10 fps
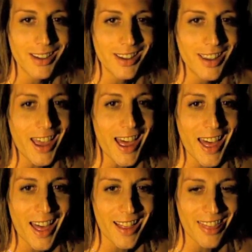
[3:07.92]
yeah,
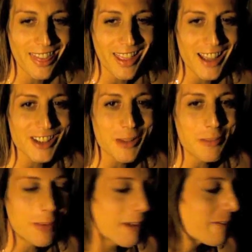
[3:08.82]
that's a
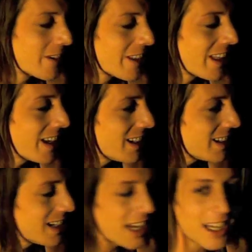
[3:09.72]
bit for the
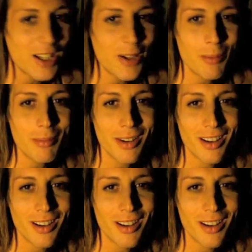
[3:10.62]
name.